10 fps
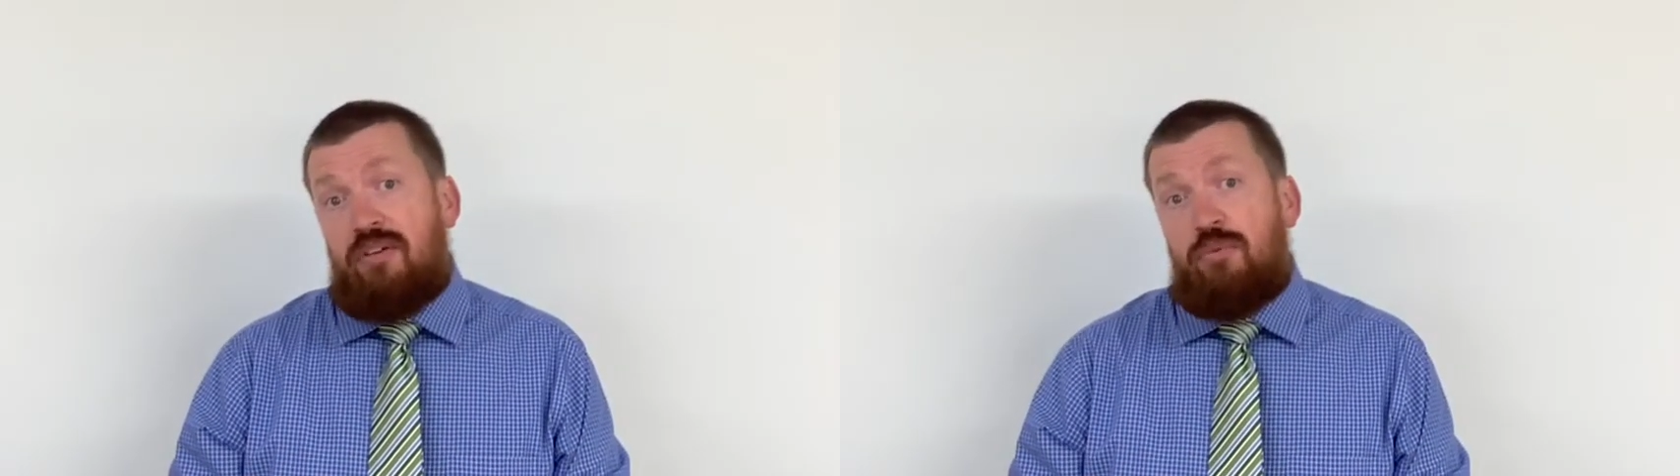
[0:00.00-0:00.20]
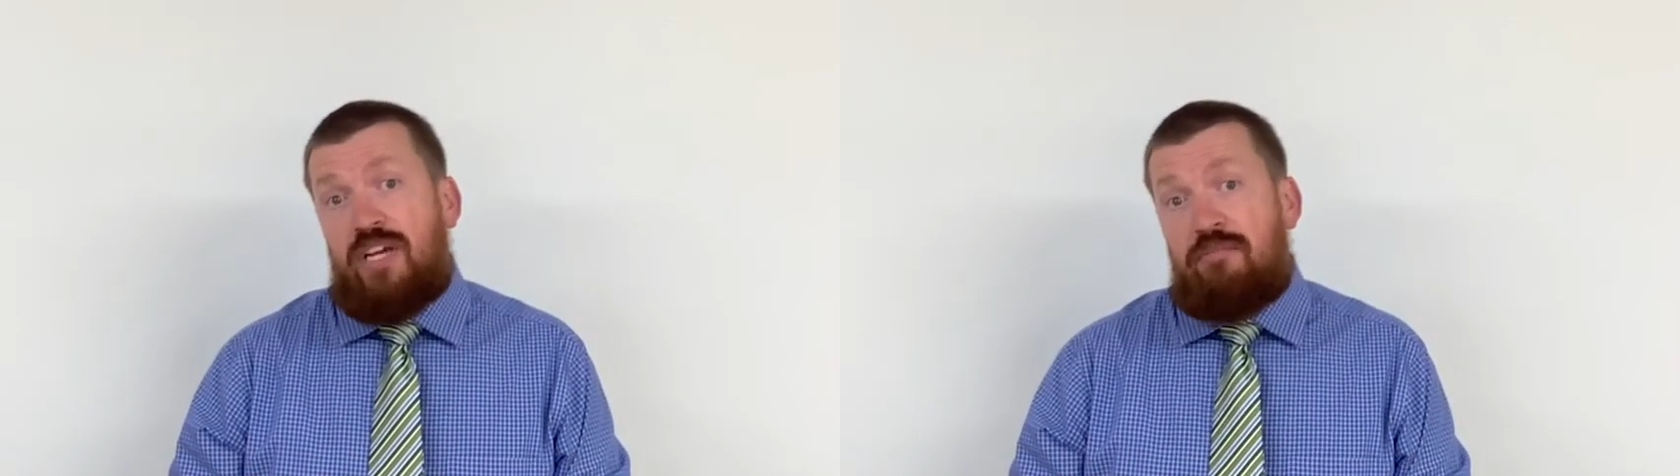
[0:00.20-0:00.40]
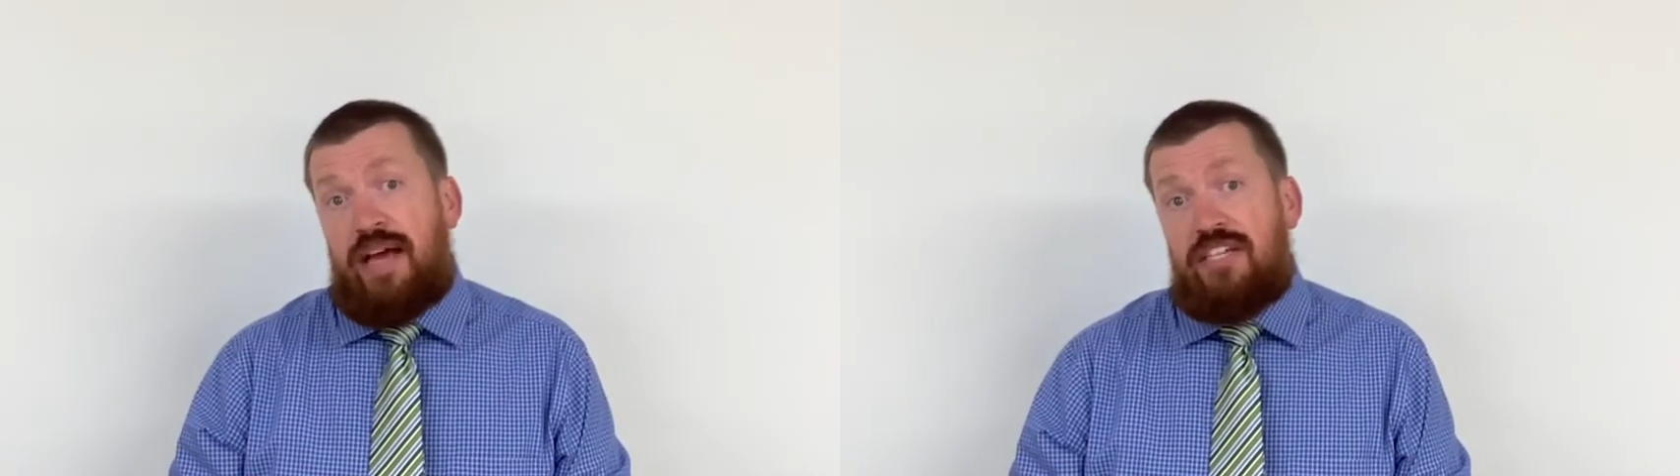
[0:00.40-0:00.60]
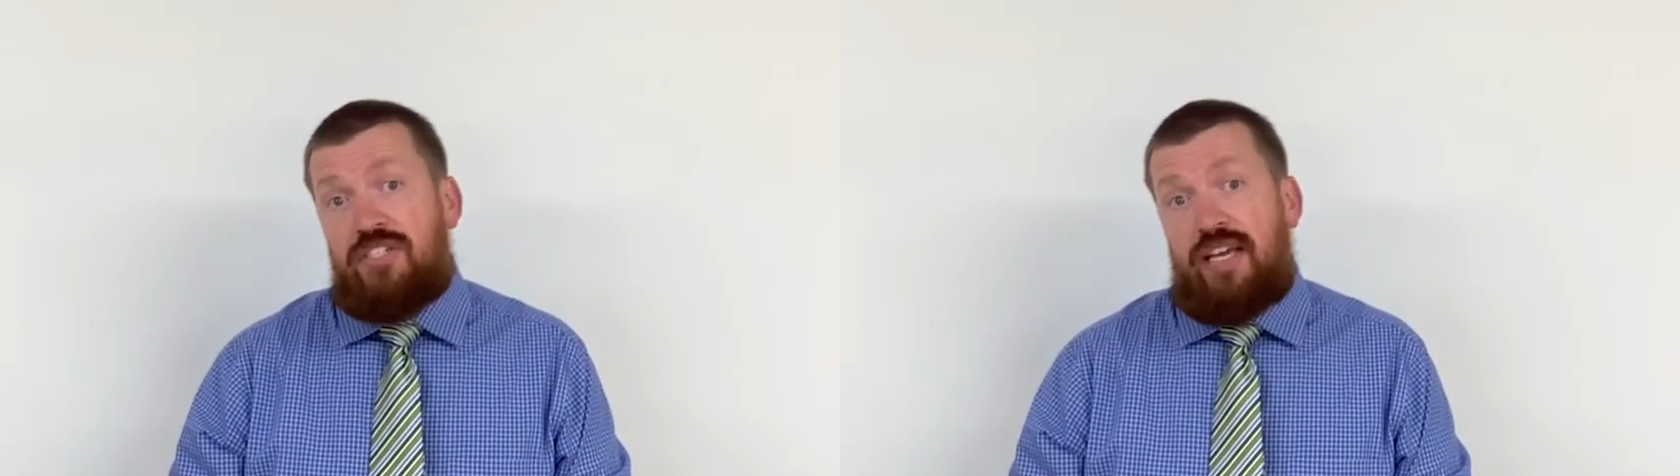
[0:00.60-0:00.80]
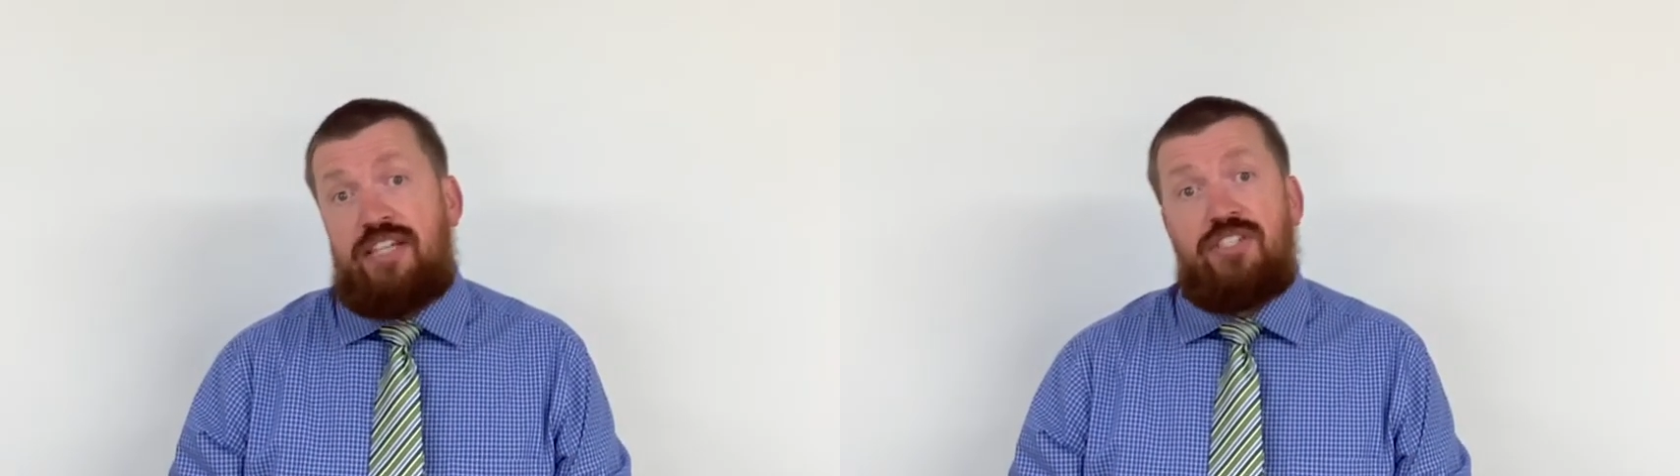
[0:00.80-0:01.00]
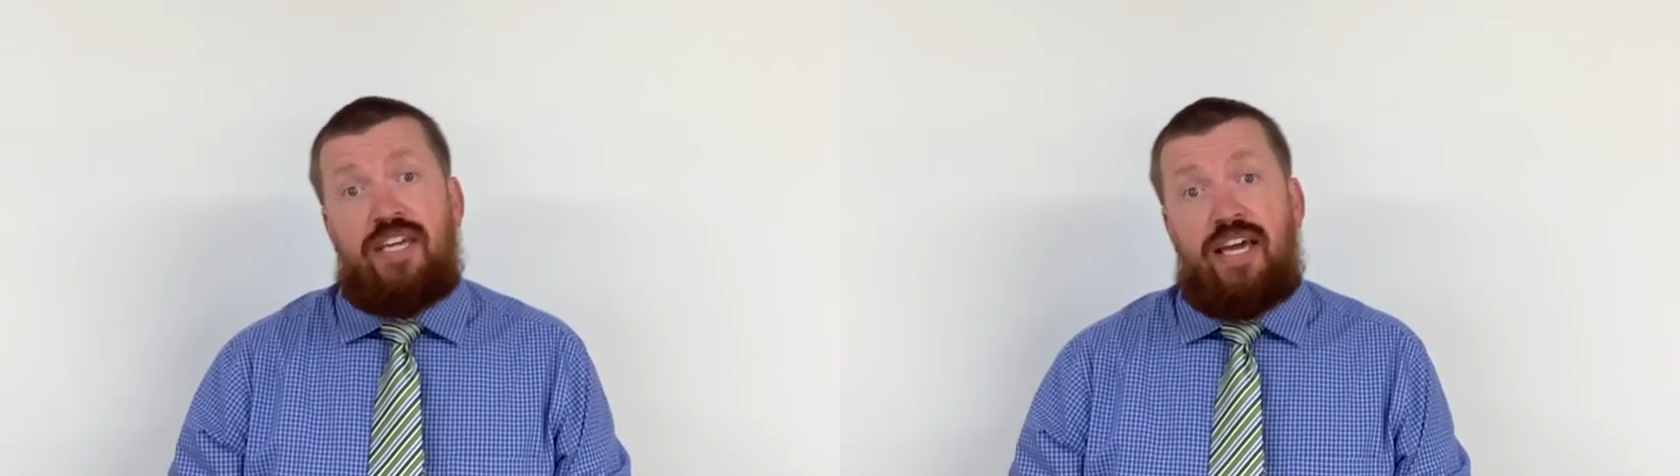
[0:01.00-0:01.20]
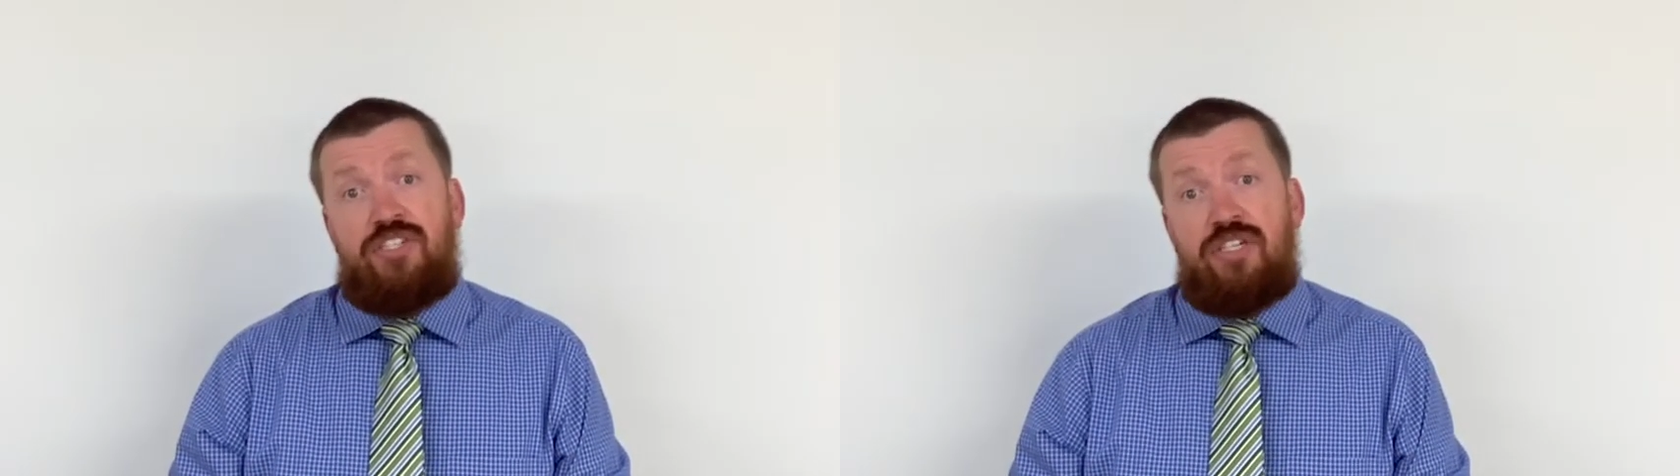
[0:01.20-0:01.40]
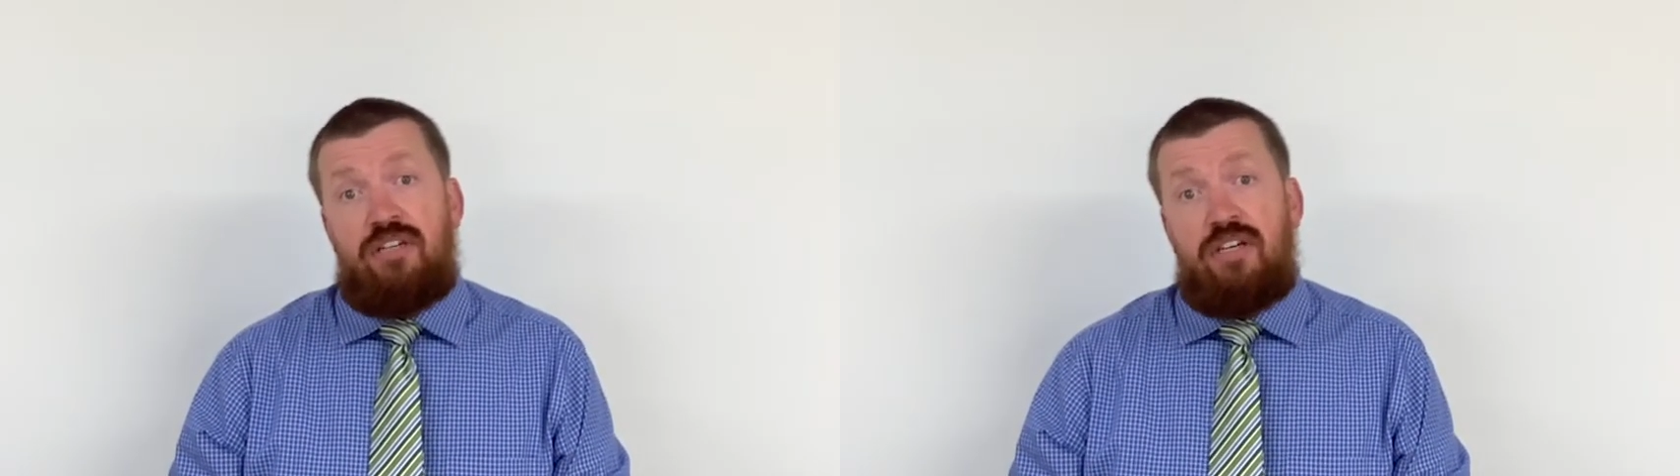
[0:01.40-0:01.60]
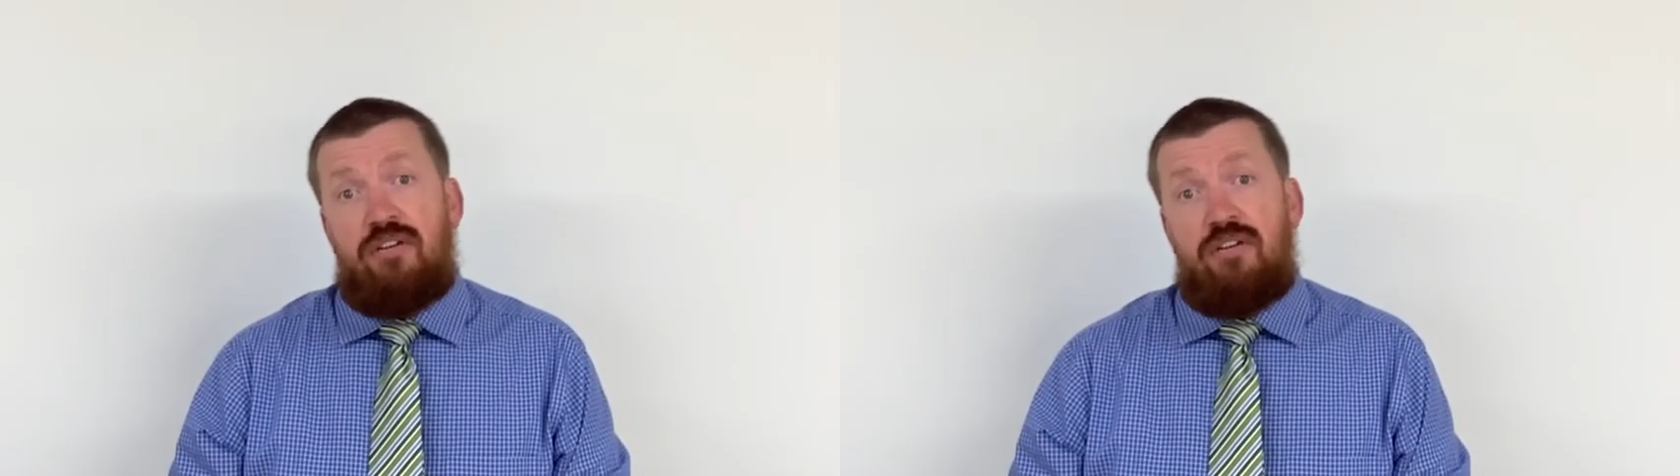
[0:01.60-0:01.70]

Reimagine Education